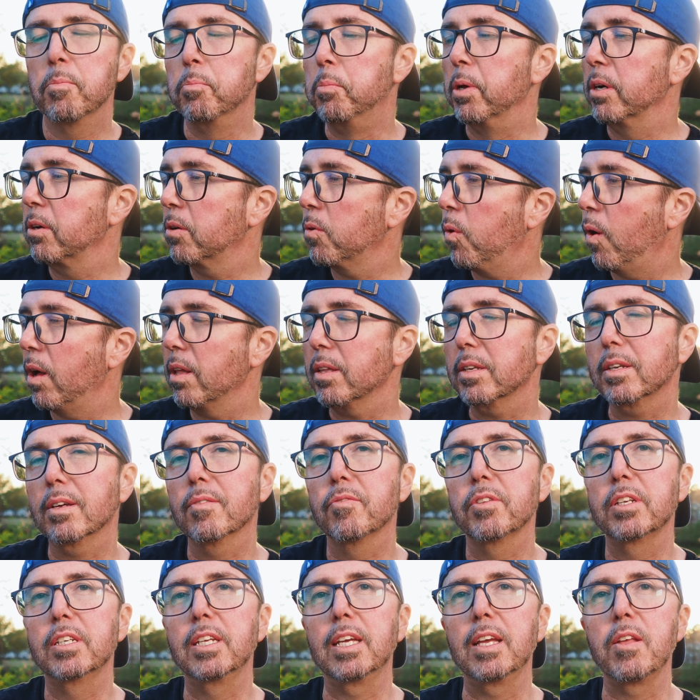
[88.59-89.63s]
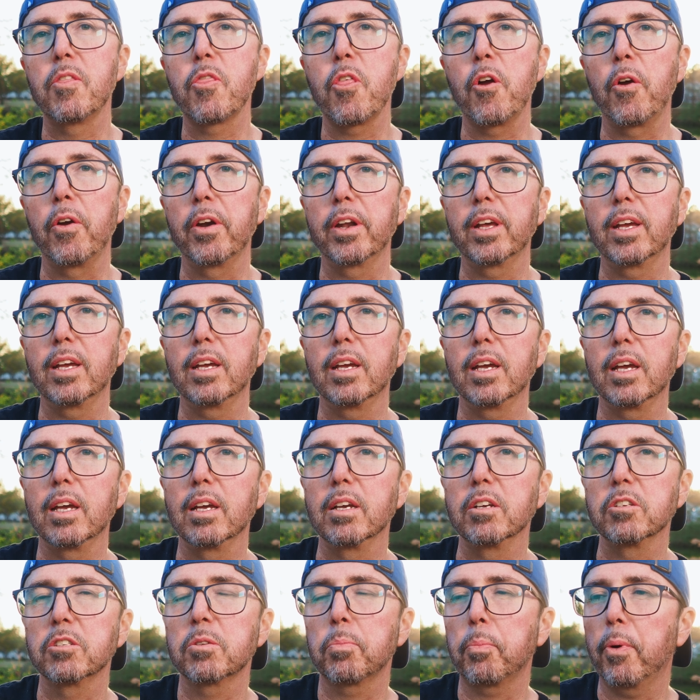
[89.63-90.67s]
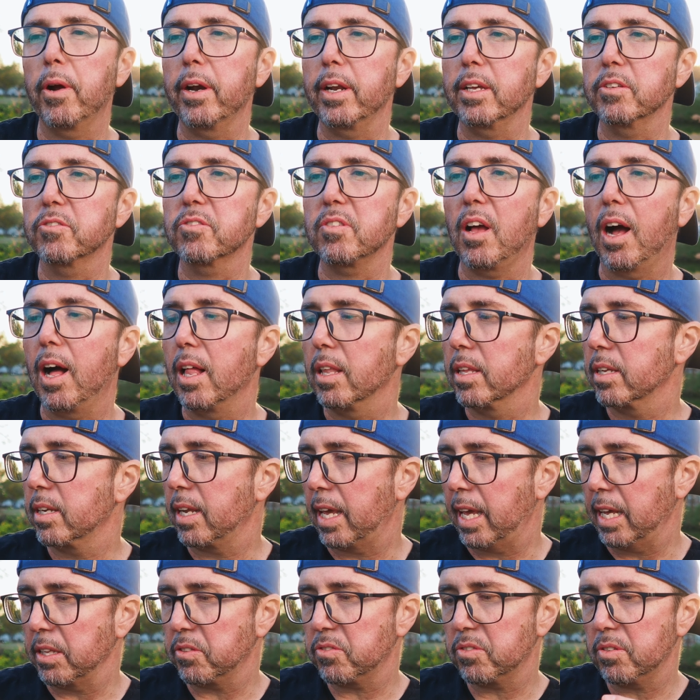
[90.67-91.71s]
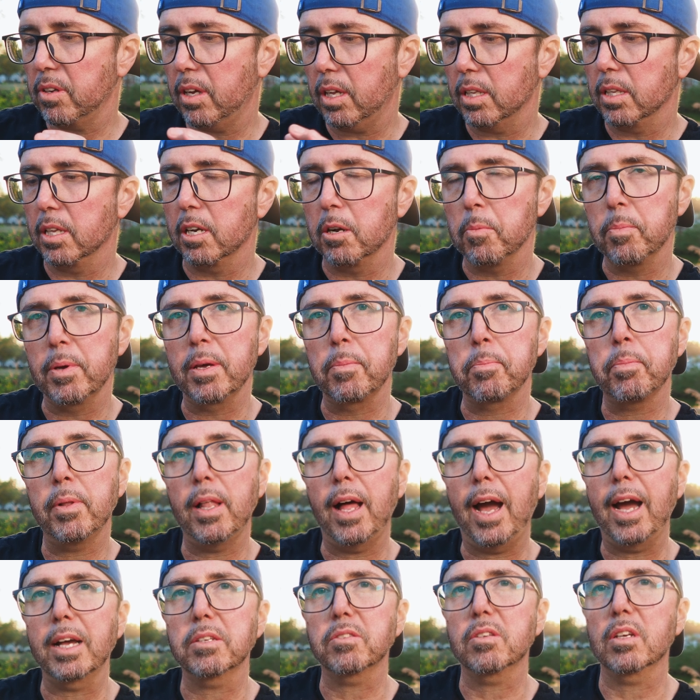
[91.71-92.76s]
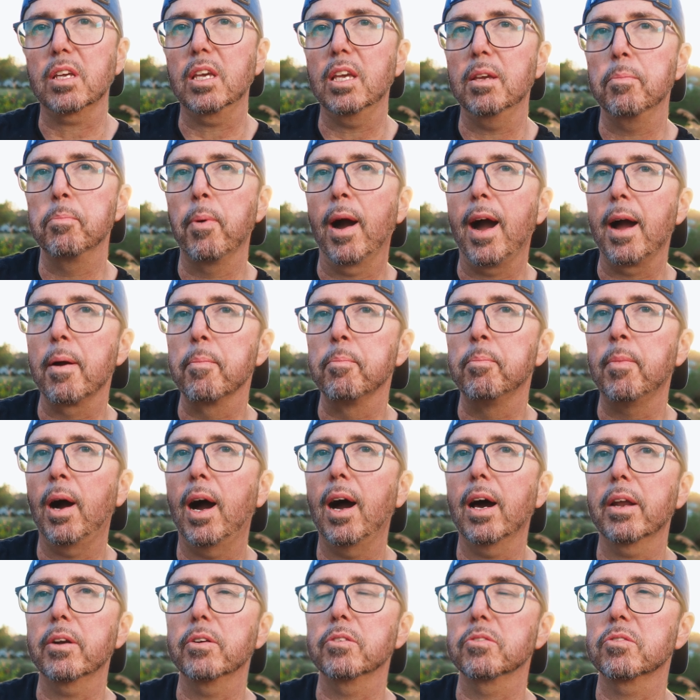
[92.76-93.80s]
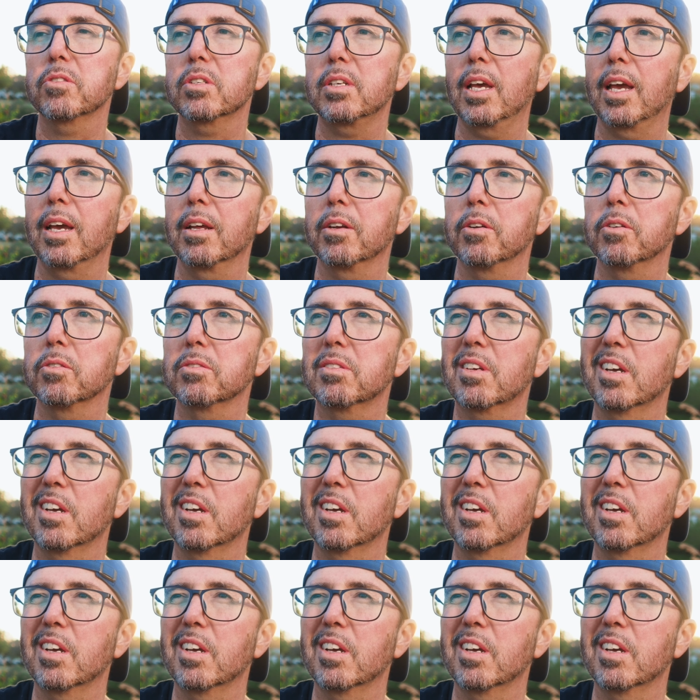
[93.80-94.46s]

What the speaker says: Build quality of the D30 is pretty solid. It's a little bit plasticky by modern standards